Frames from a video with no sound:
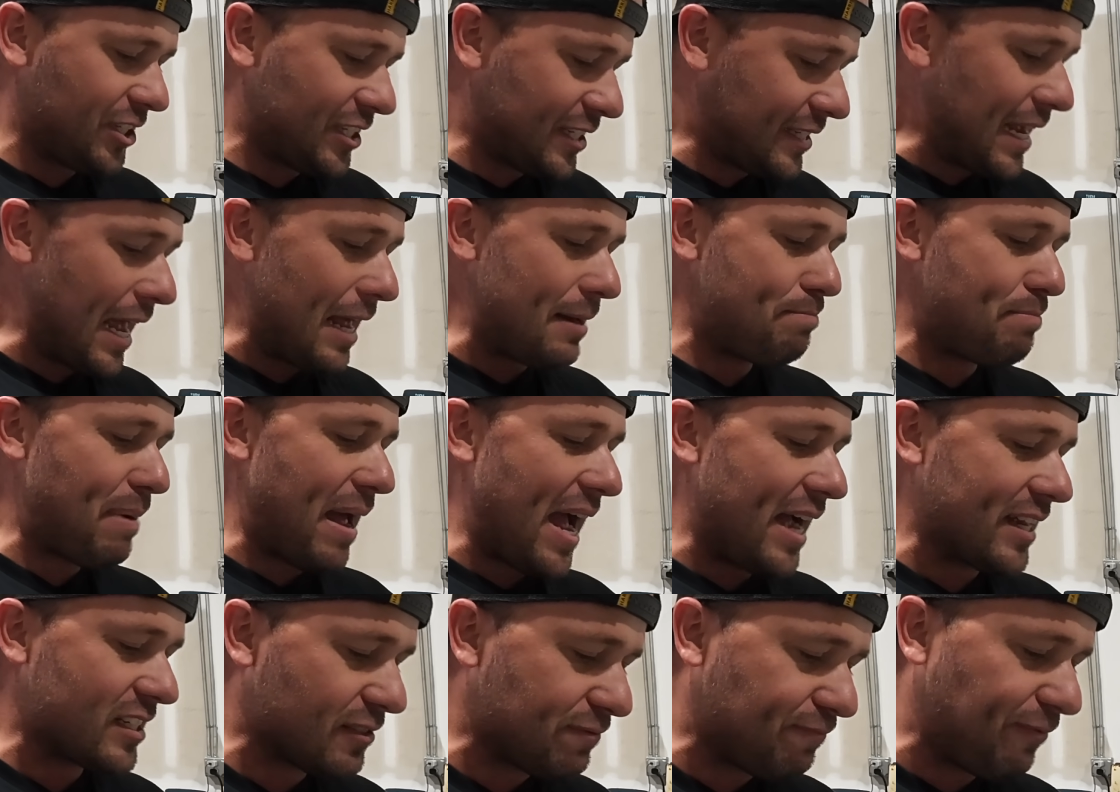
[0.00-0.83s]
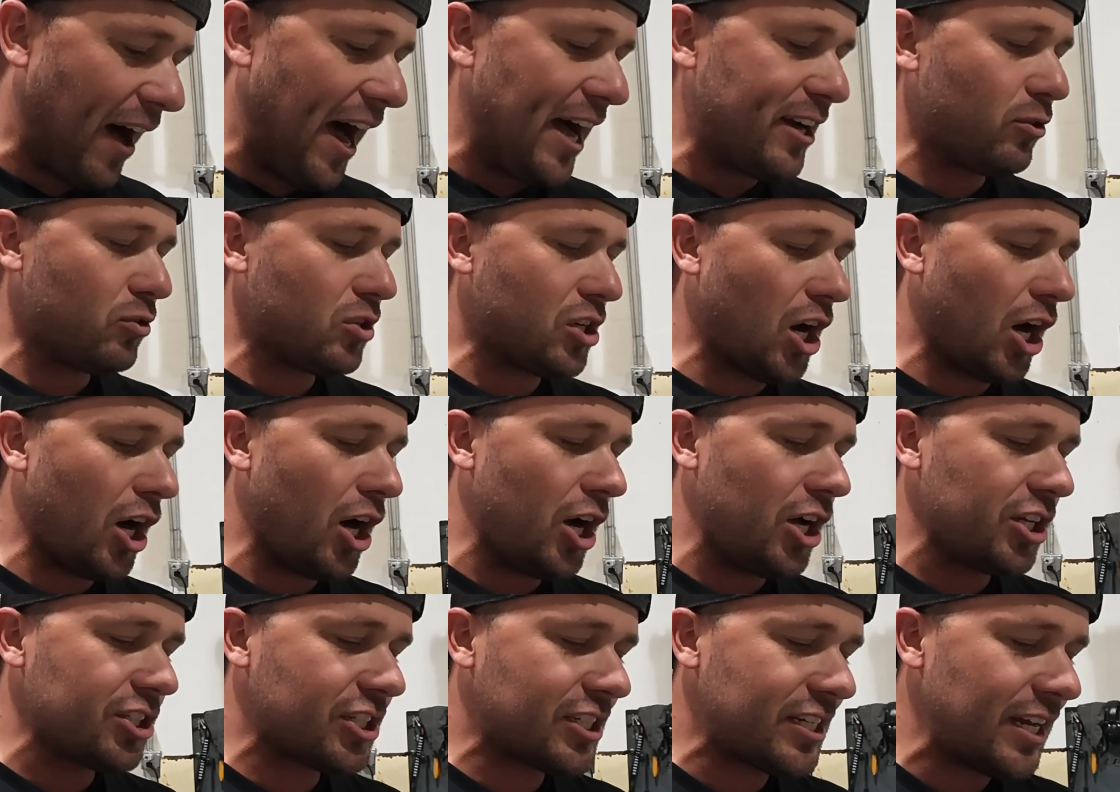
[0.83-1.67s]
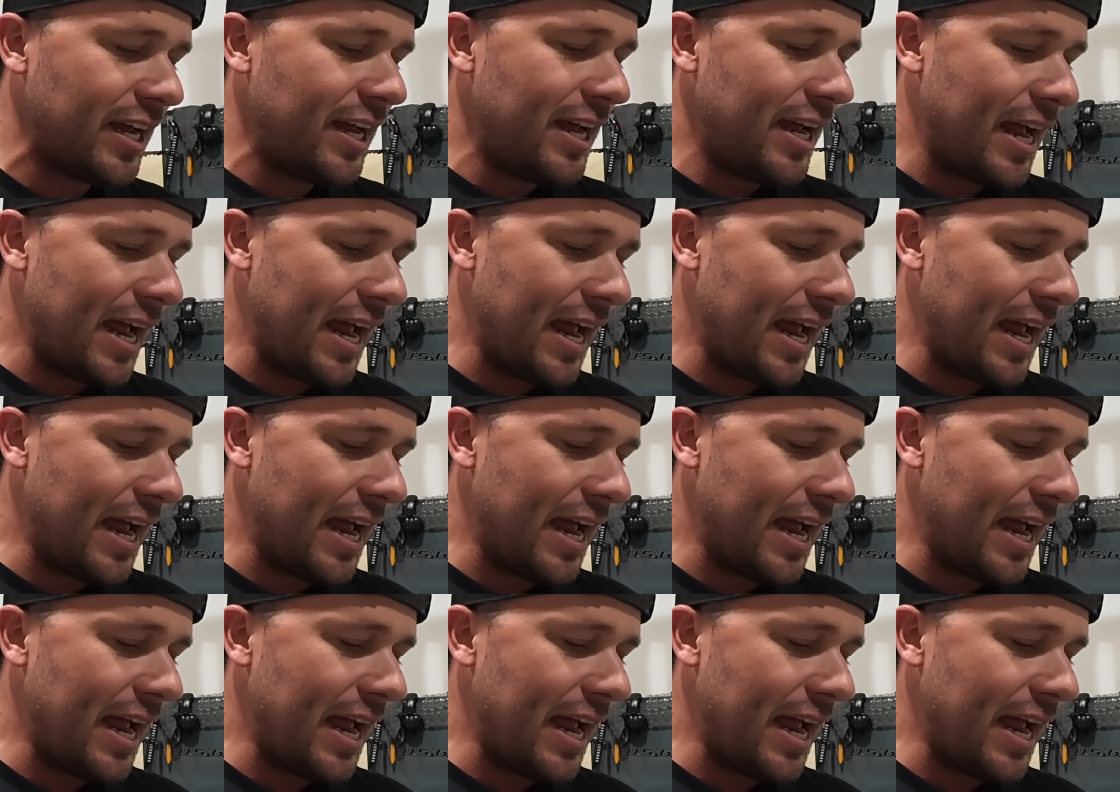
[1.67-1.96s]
setbacks, final cost,